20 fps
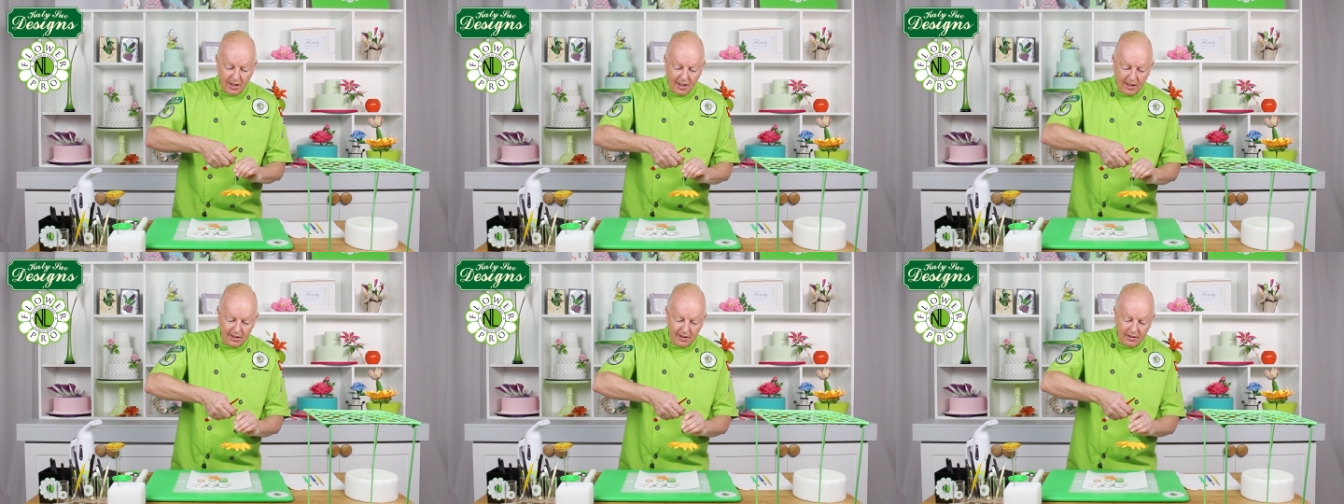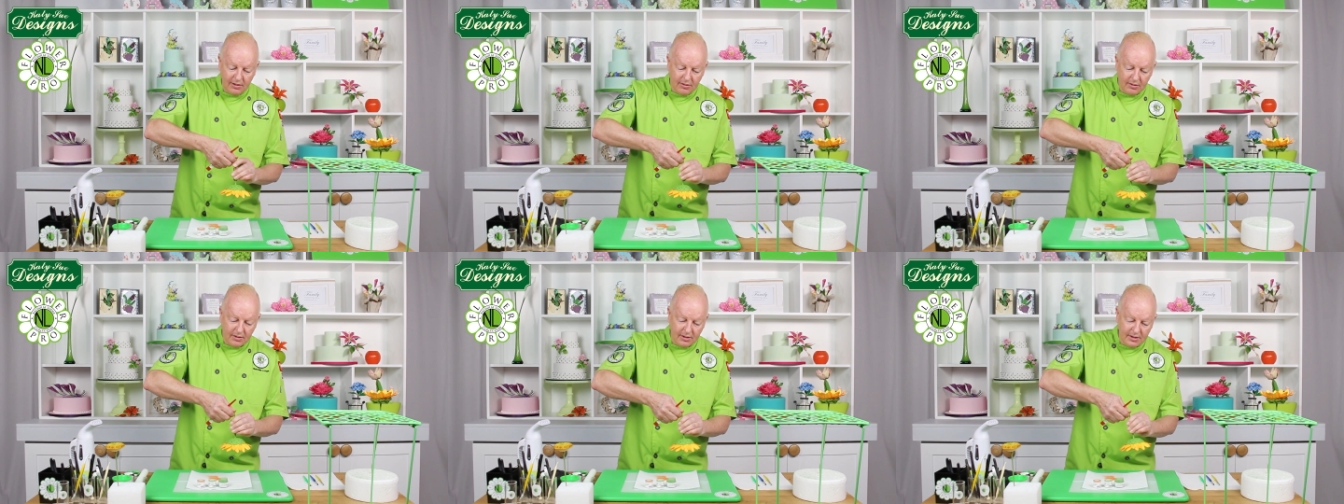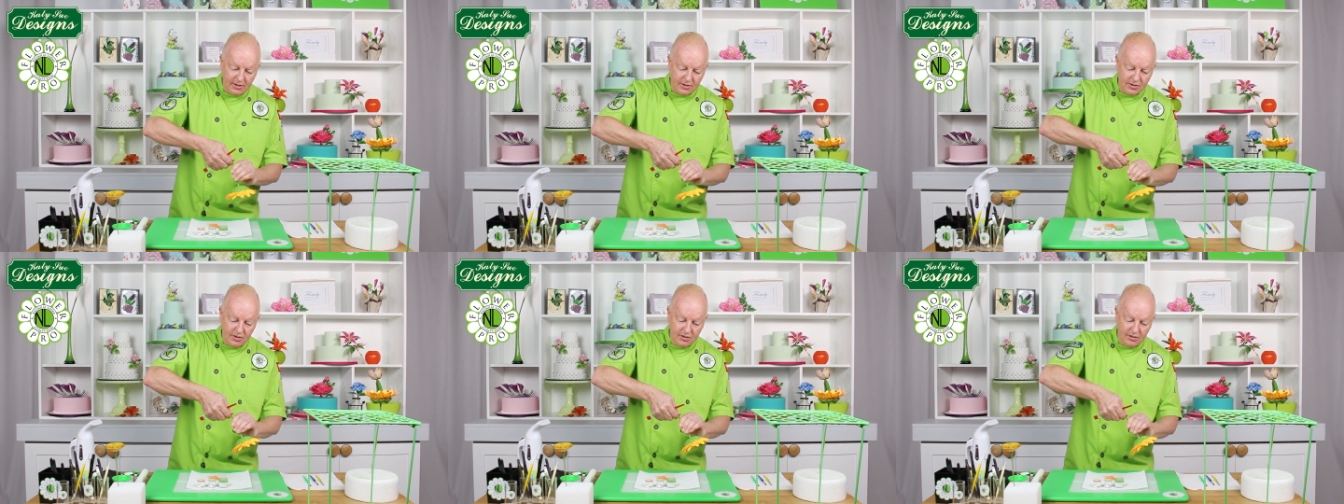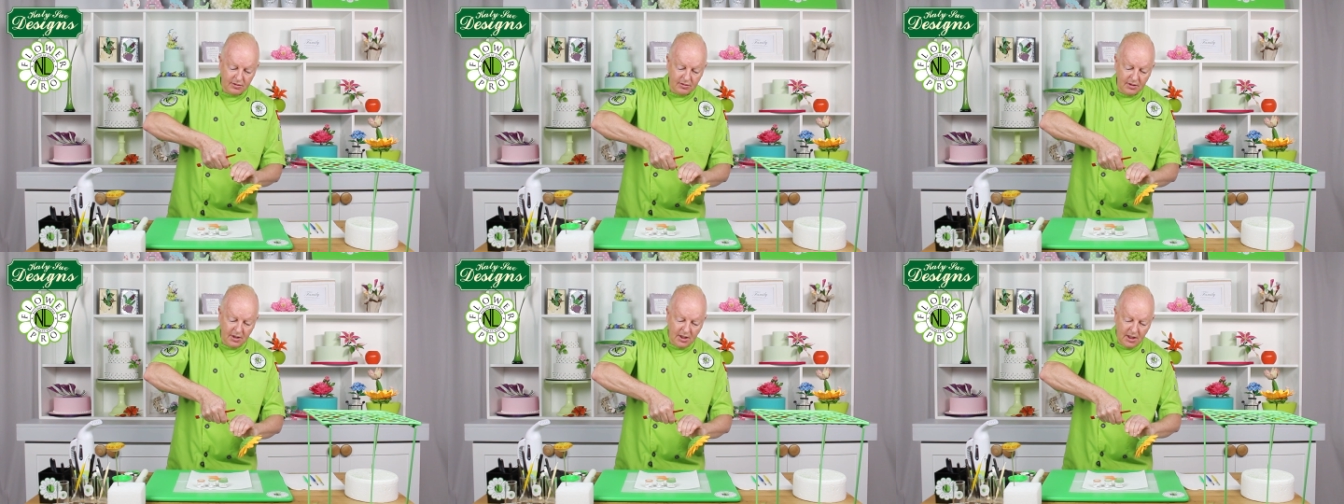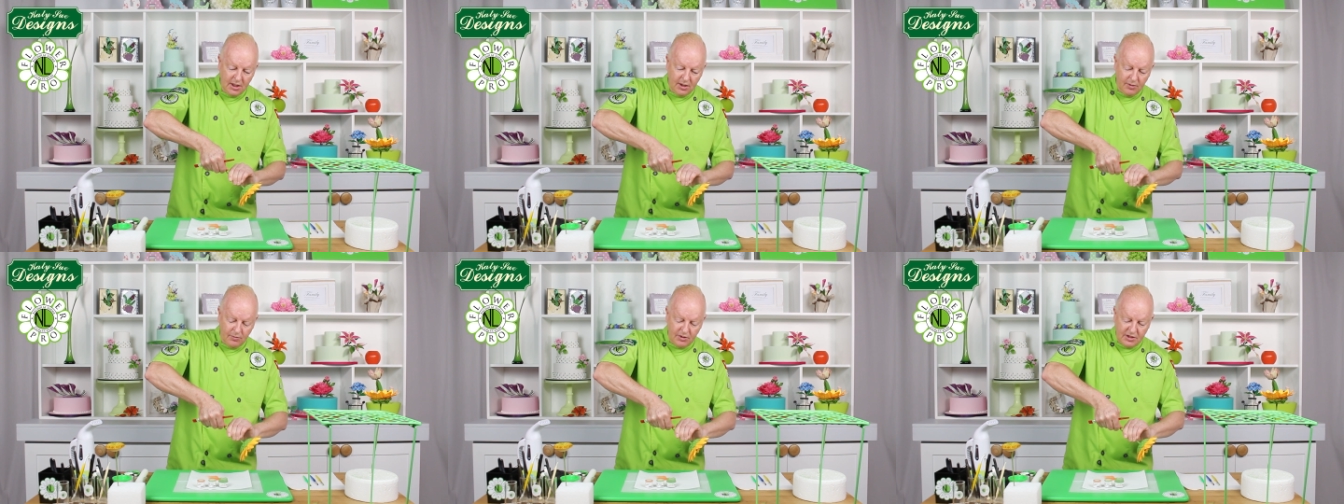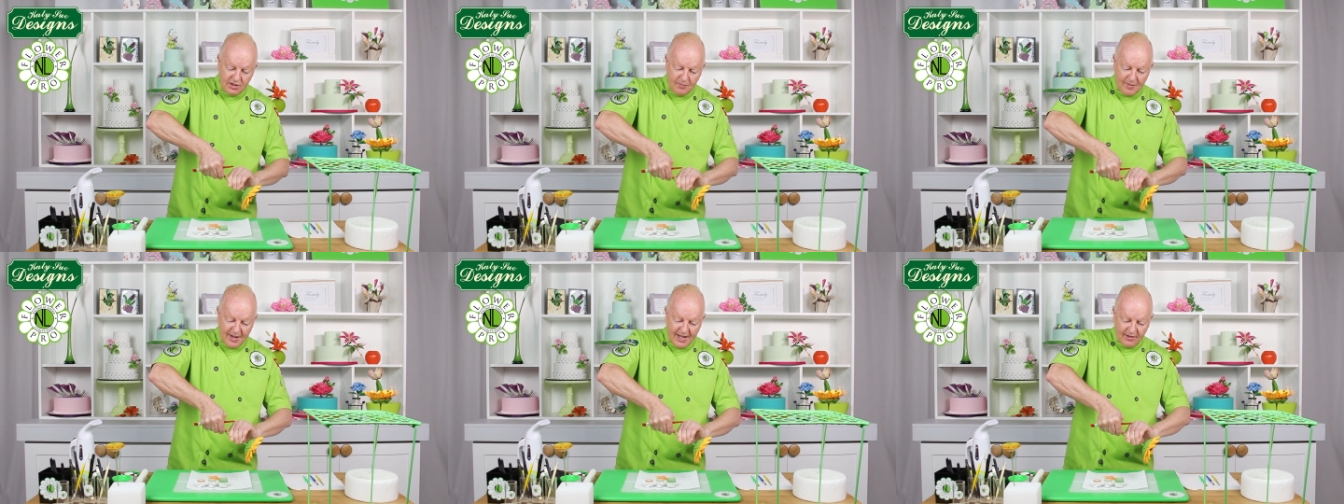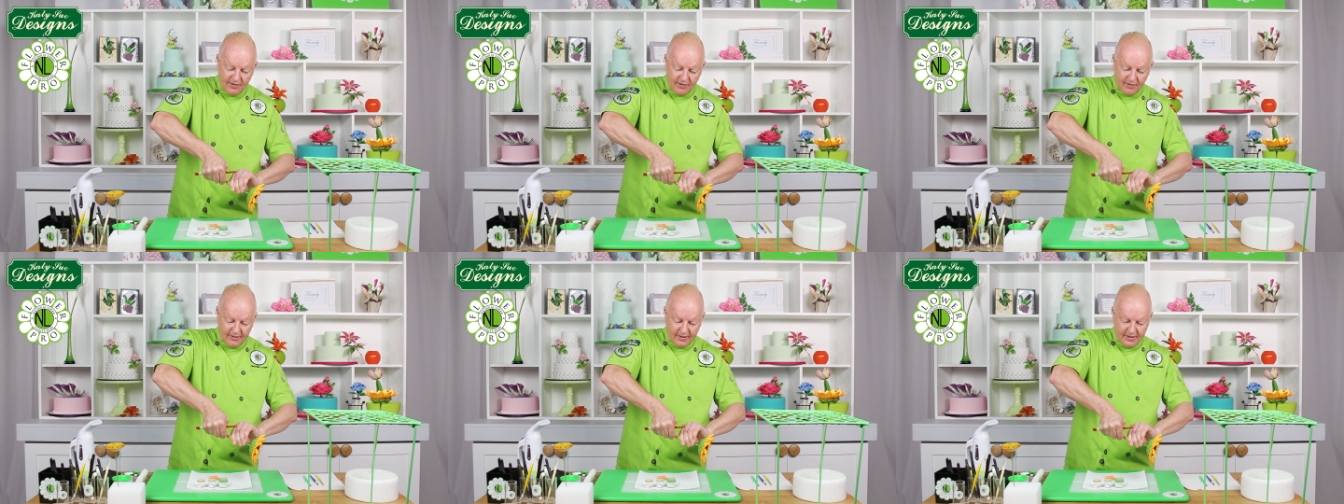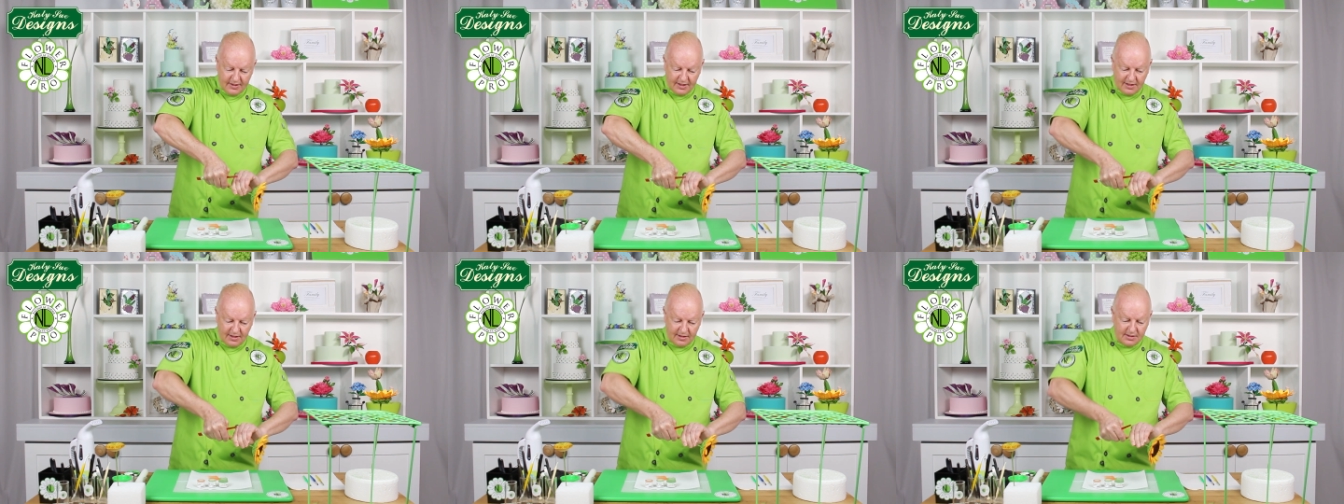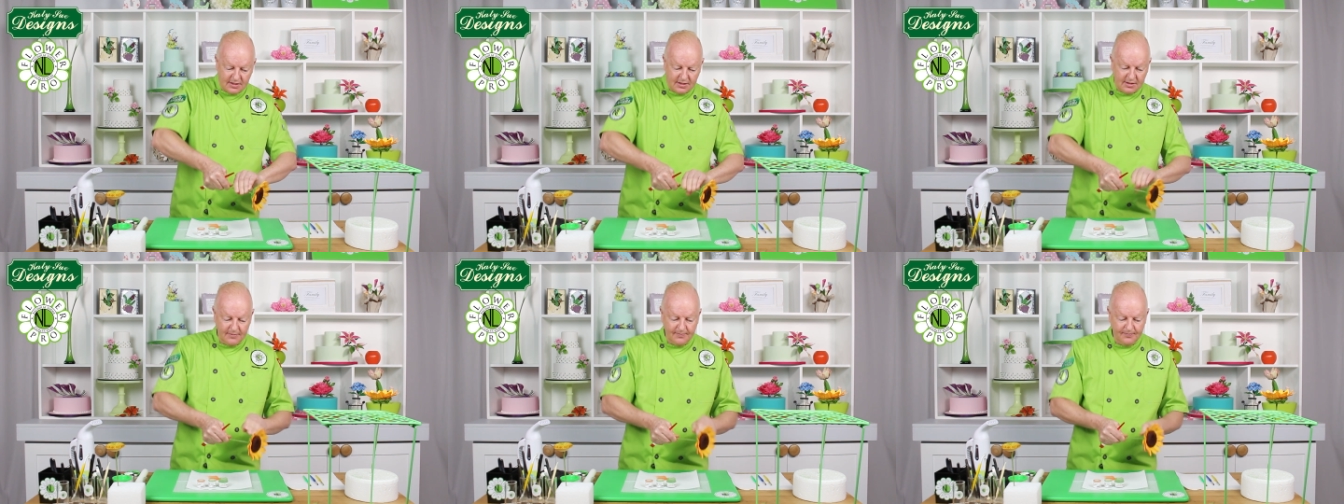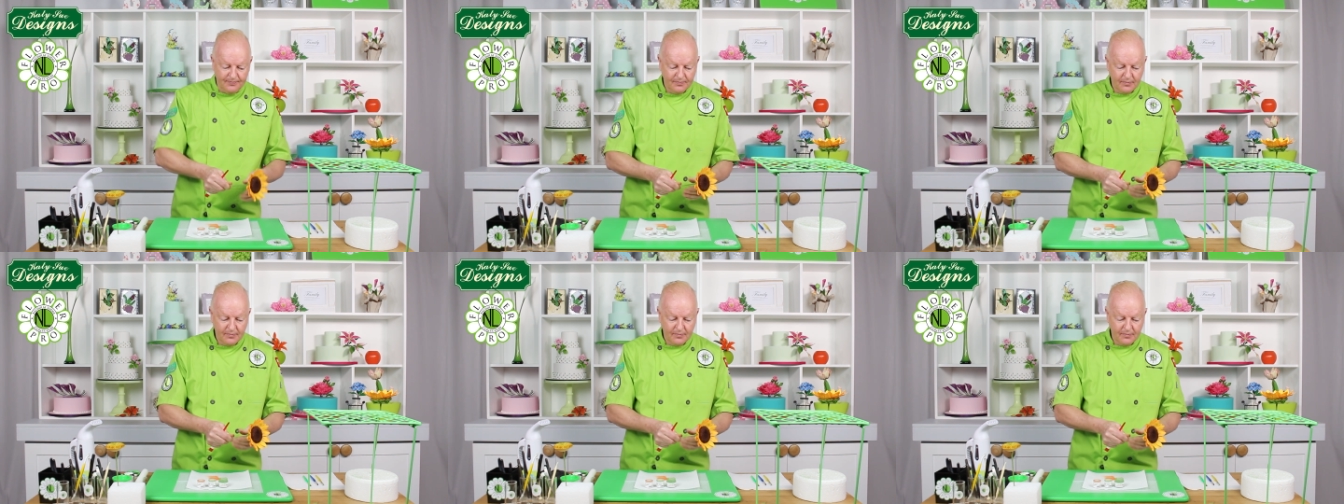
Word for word: color you're going to do would depend on the dust.